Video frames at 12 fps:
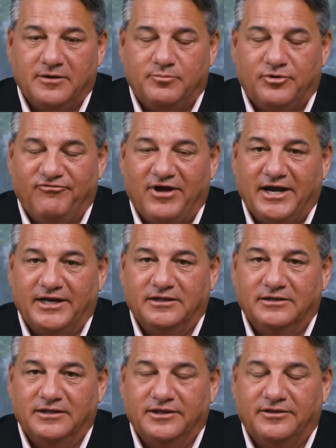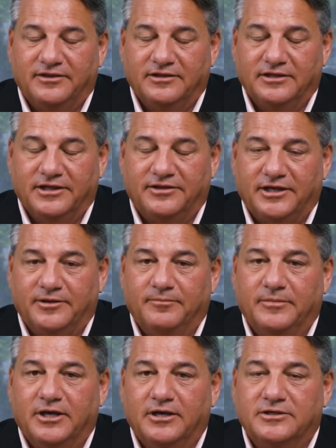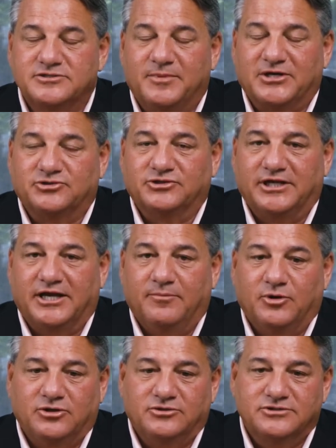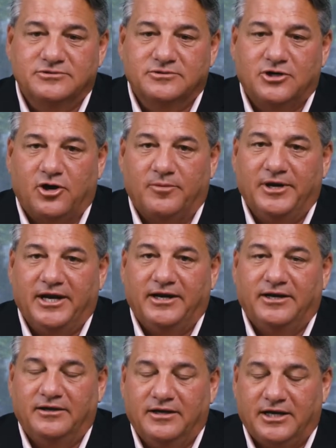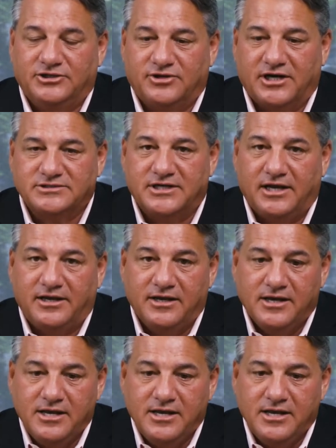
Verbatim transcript: providing lith lithium uh, specialty chemicals, carbonate and hydroxide